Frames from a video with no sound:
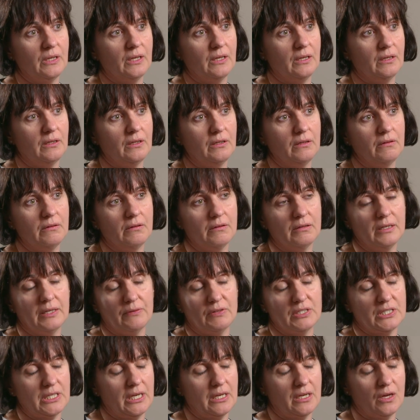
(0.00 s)
You can
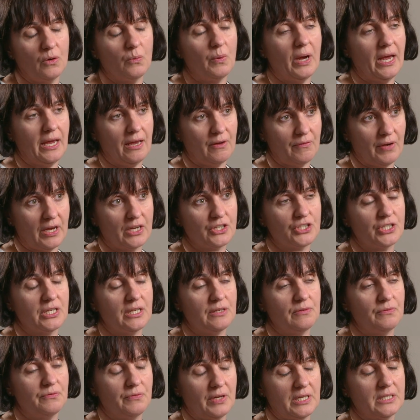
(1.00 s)
never take away of
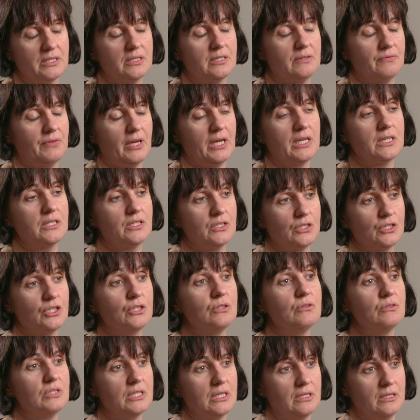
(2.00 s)
actually face-to-face
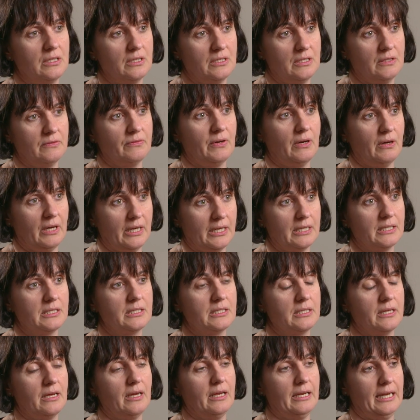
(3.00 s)
using the
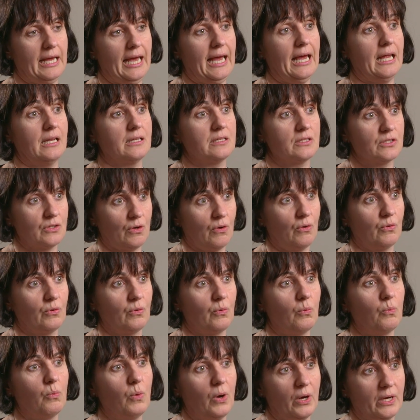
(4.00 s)
device and hands-on
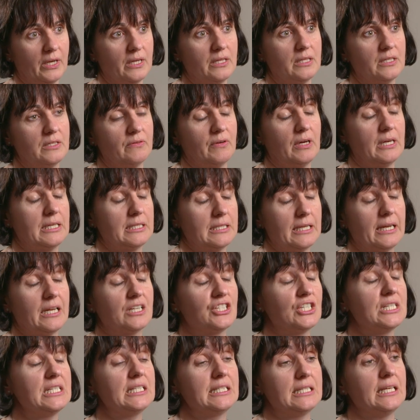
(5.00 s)
or working the device and
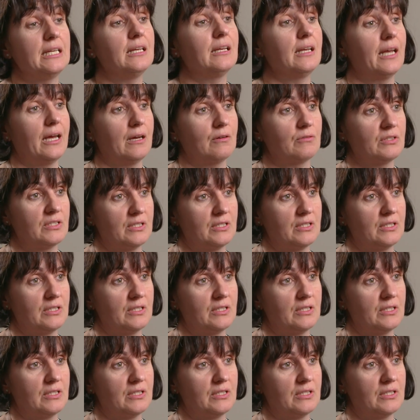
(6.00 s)
actually seeing how